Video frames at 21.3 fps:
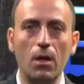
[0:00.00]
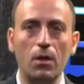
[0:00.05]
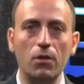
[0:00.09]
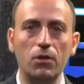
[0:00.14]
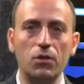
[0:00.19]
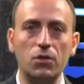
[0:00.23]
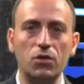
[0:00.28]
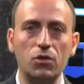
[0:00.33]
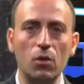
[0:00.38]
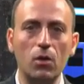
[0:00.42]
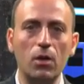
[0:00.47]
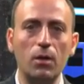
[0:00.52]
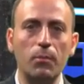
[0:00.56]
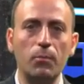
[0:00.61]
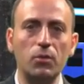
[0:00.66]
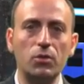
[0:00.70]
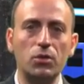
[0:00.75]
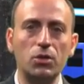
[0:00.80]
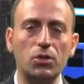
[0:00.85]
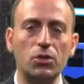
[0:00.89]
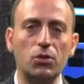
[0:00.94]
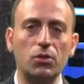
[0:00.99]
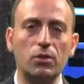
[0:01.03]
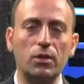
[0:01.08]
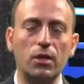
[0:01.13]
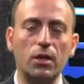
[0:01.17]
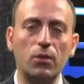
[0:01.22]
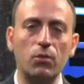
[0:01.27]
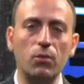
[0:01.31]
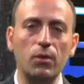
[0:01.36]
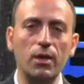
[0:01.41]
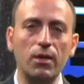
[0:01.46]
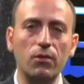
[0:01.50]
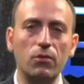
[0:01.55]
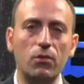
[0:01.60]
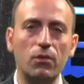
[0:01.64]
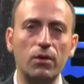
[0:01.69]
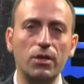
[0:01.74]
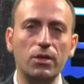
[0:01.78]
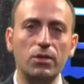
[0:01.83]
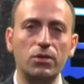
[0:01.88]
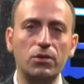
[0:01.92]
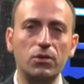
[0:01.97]
The solar position calculator
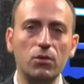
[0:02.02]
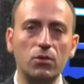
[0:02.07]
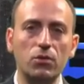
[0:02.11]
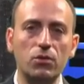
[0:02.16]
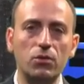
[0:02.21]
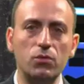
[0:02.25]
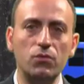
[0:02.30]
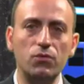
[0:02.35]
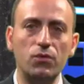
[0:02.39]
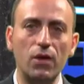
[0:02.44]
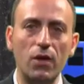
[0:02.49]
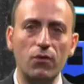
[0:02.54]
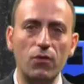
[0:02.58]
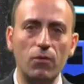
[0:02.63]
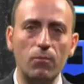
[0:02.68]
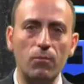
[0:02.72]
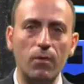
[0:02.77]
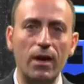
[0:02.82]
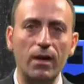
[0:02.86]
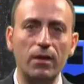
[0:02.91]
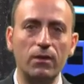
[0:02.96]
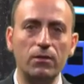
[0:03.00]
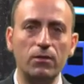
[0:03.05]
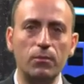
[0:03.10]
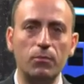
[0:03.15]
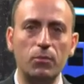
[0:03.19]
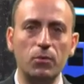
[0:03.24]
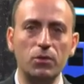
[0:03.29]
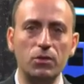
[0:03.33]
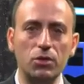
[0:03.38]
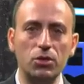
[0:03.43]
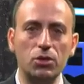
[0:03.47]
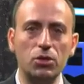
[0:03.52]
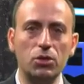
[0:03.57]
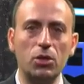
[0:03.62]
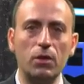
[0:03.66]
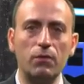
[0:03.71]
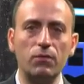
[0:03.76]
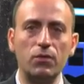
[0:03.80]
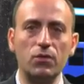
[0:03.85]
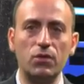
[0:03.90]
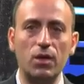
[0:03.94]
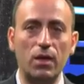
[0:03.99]
is used to determine the position
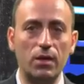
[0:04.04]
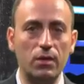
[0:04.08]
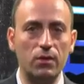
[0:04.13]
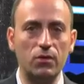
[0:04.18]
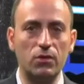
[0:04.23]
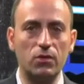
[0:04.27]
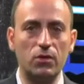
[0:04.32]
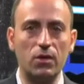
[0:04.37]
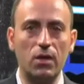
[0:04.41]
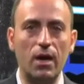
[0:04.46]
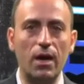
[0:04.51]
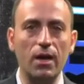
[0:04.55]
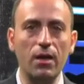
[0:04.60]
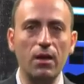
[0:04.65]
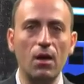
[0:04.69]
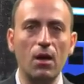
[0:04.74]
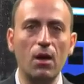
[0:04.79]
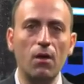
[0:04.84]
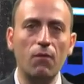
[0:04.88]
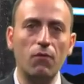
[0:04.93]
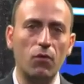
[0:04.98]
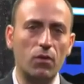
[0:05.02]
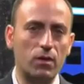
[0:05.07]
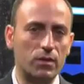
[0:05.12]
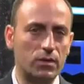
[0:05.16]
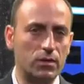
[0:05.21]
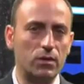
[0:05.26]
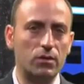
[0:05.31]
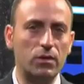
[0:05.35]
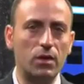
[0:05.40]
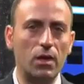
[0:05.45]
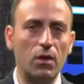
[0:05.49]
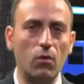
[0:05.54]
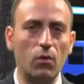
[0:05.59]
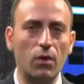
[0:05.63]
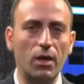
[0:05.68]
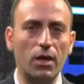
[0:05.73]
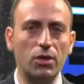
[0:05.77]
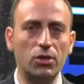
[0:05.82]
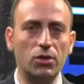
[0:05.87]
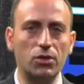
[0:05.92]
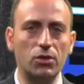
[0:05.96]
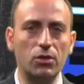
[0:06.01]
of the sun in the sky for a certain
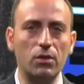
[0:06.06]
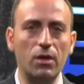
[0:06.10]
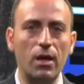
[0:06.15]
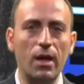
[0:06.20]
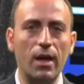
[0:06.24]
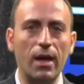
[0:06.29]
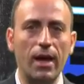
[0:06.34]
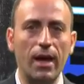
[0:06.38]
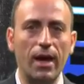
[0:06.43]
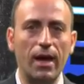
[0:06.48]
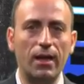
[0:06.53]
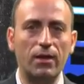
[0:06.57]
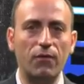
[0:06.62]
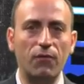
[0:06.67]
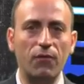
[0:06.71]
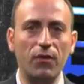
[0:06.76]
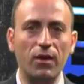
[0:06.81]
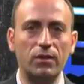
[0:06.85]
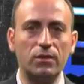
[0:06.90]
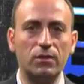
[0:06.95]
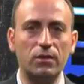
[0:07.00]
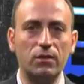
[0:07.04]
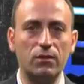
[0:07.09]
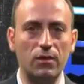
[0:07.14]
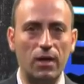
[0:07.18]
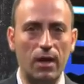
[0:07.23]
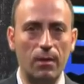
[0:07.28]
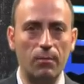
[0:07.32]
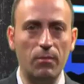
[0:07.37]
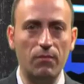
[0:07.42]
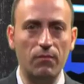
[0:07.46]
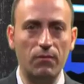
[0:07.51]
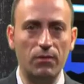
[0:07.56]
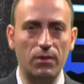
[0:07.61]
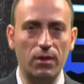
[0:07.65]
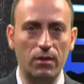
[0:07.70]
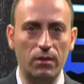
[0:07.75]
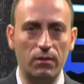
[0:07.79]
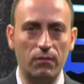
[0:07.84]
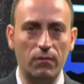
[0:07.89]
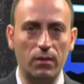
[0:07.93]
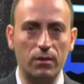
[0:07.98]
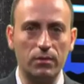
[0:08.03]
location at fixed time
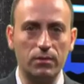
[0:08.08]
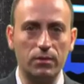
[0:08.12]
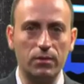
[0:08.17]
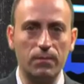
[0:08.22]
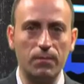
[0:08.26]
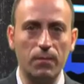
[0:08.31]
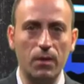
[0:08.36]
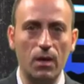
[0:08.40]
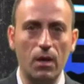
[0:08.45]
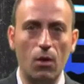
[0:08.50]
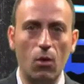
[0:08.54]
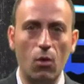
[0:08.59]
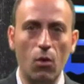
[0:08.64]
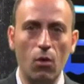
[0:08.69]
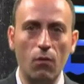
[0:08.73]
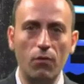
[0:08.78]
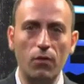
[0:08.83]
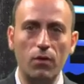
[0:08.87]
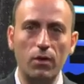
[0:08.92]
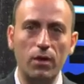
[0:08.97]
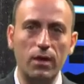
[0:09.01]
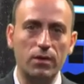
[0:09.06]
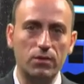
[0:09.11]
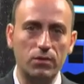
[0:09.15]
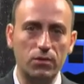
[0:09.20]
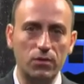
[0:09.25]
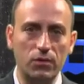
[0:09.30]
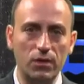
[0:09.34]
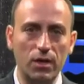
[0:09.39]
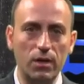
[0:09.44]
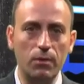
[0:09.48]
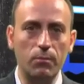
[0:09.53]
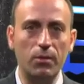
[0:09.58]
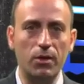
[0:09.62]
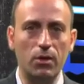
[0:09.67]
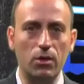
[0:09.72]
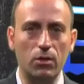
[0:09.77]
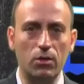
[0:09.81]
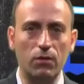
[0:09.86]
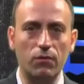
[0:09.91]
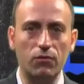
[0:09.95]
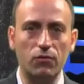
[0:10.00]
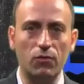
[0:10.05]
intervals over a certain
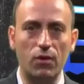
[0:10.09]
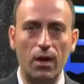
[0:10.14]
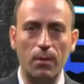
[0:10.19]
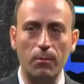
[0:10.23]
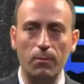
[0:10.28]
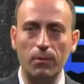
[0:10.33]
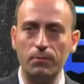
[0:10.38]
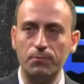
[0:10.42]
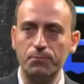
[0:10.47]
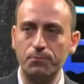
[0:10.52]
period of time.